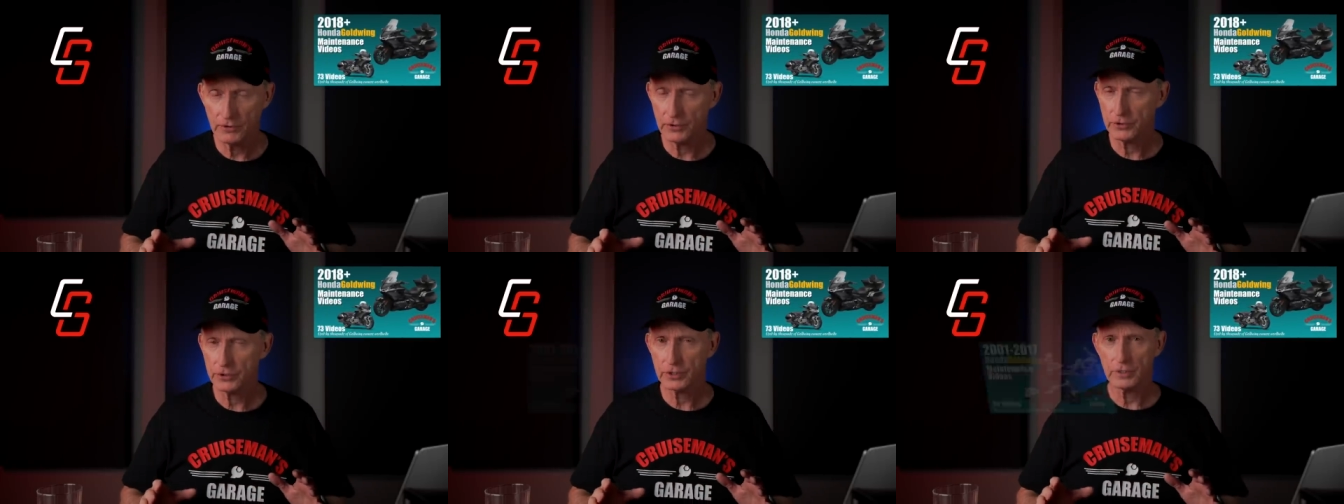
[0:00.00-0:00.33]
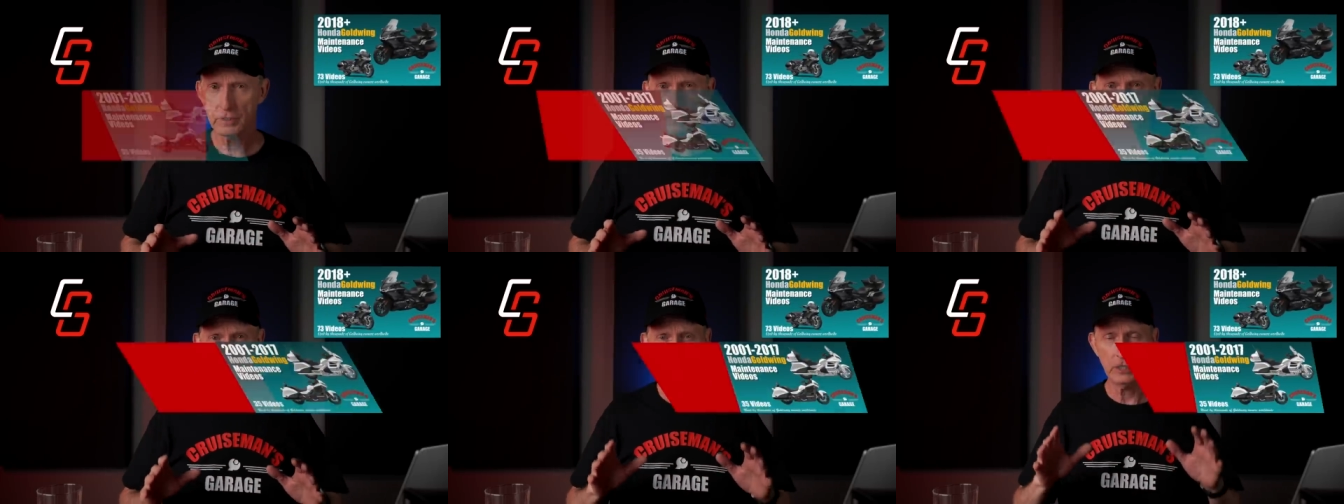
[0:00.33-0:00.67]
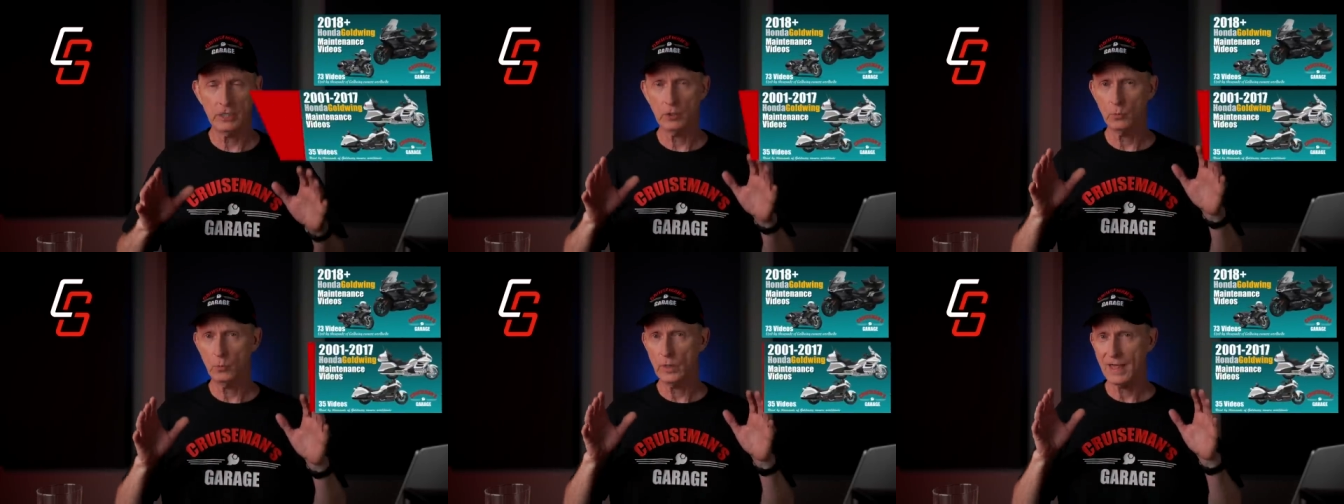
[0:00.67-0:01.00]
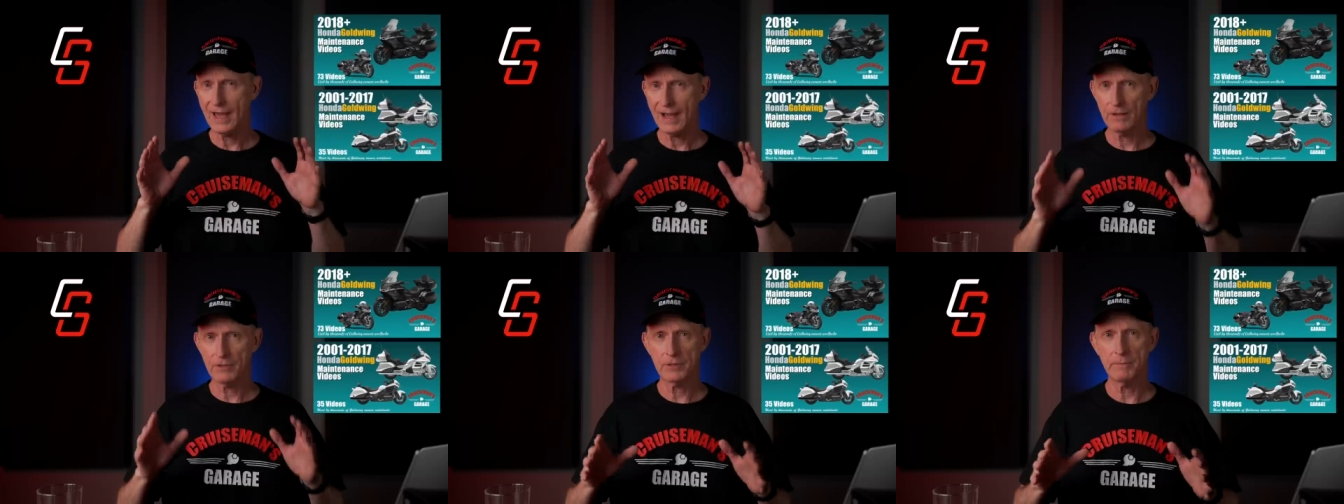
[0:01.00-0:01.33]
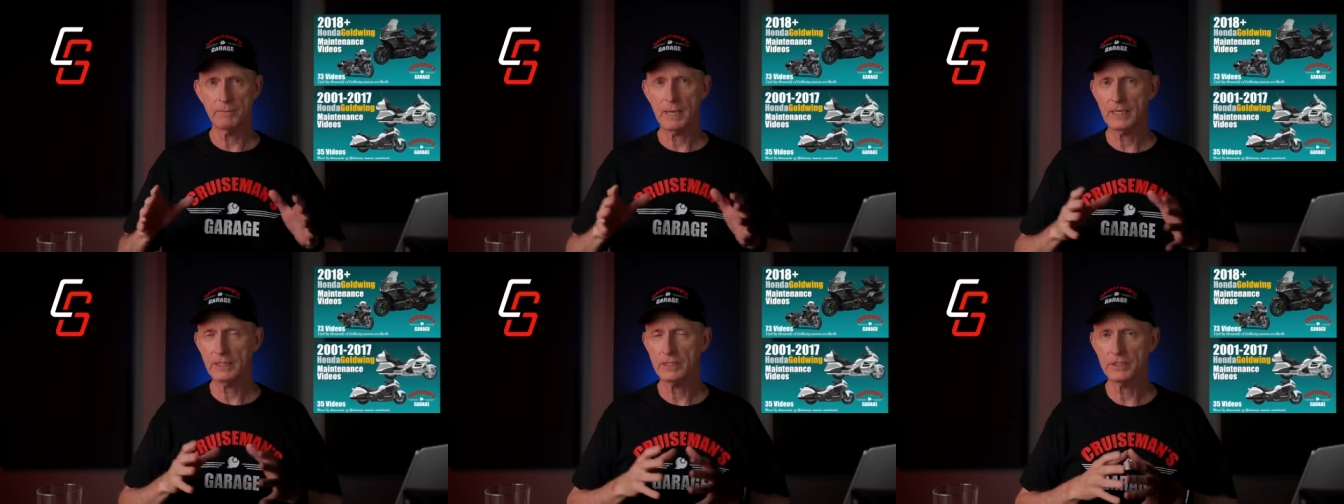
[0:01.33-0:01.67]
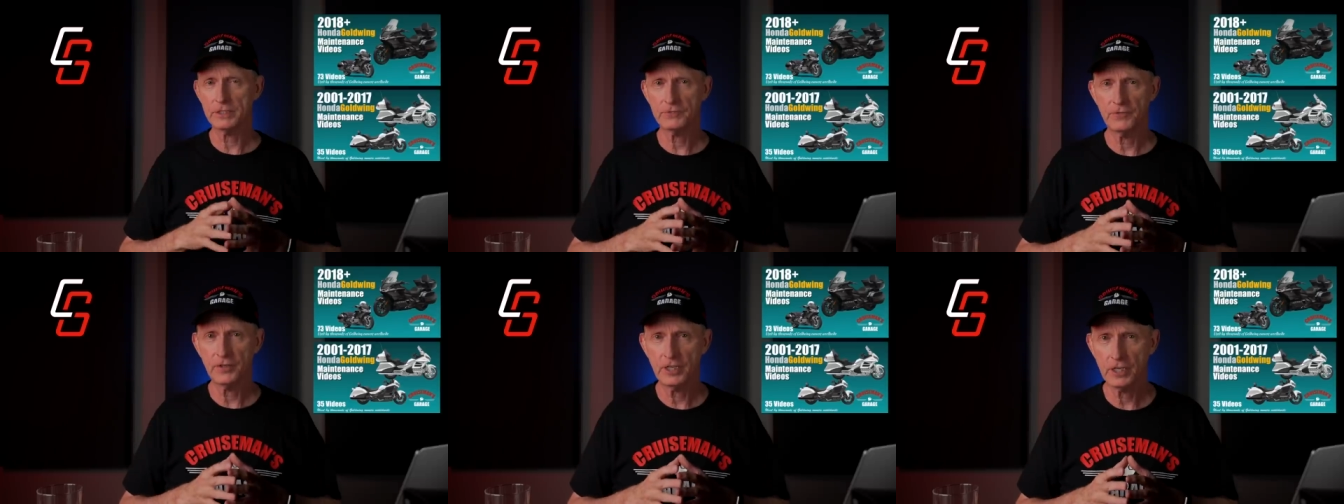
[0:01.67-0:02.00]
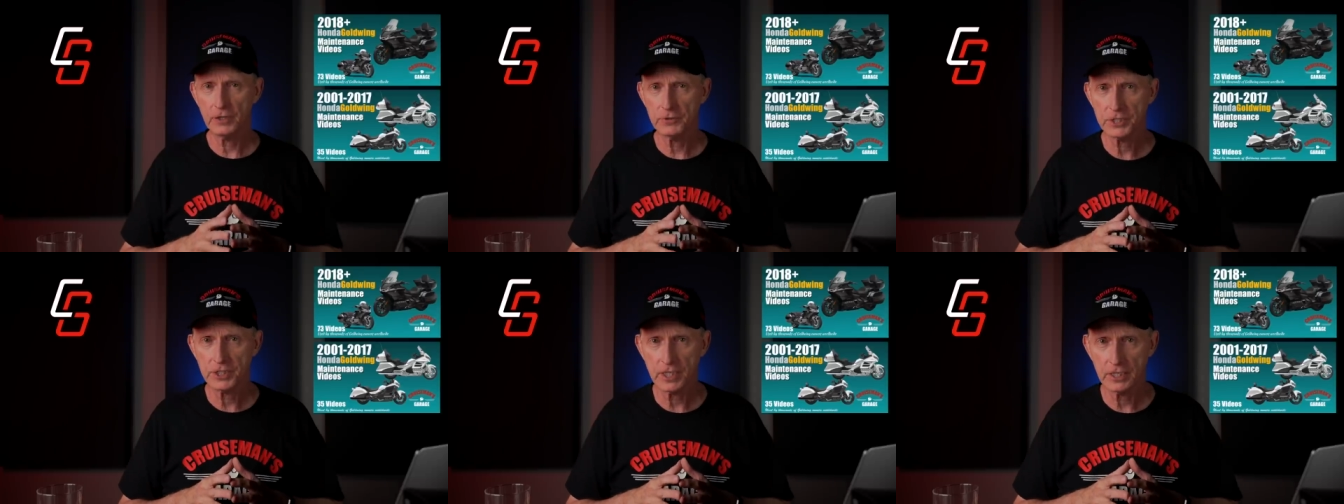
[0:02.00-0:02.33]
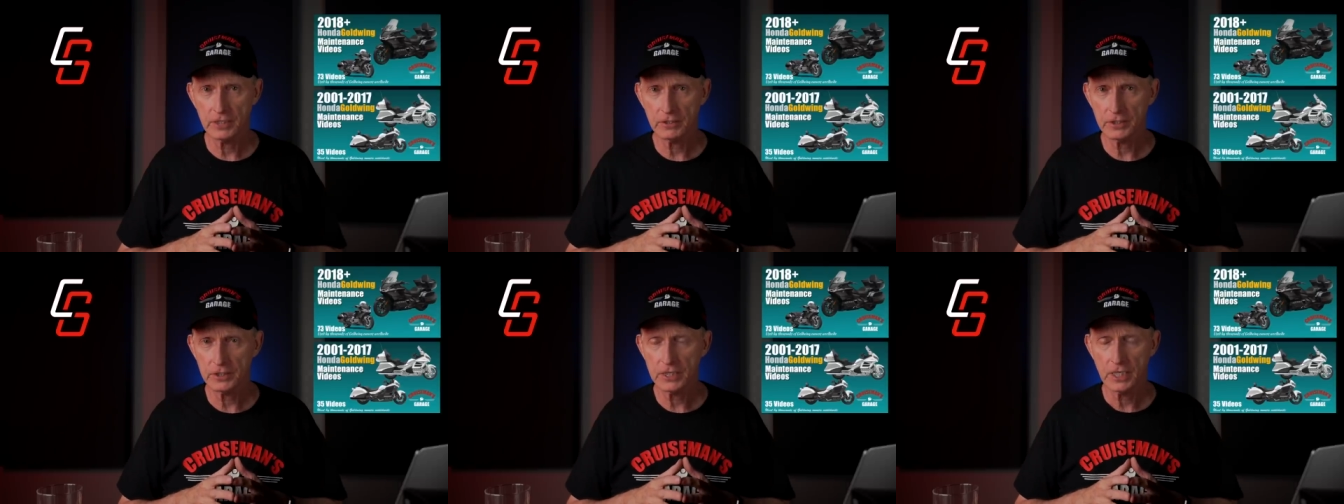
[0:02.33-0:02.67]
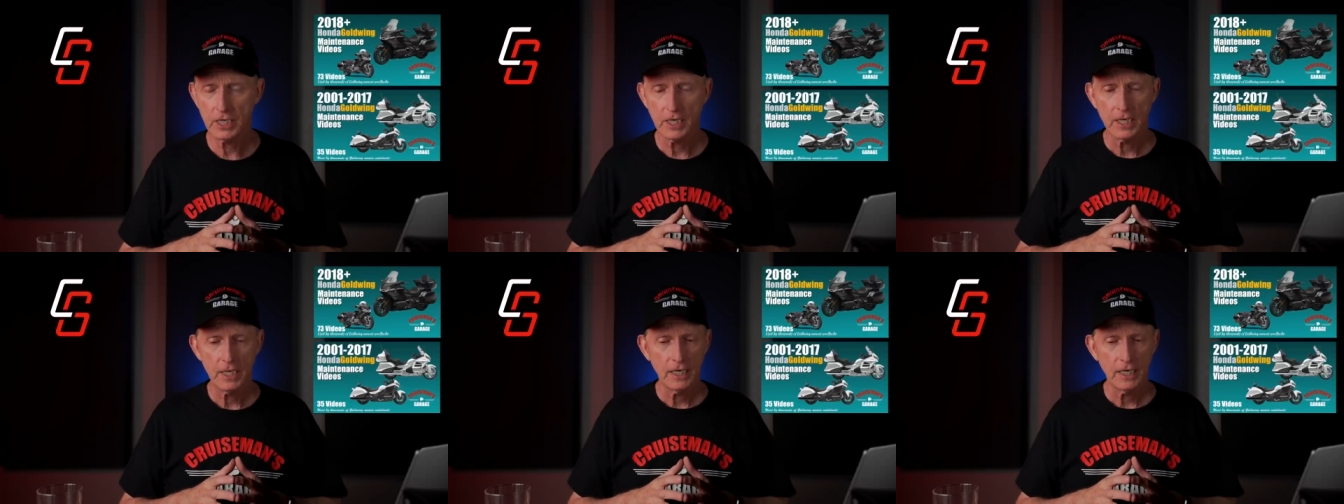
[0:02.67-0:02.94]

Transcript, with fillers: There's, uh, you know, without the maintenance video sales,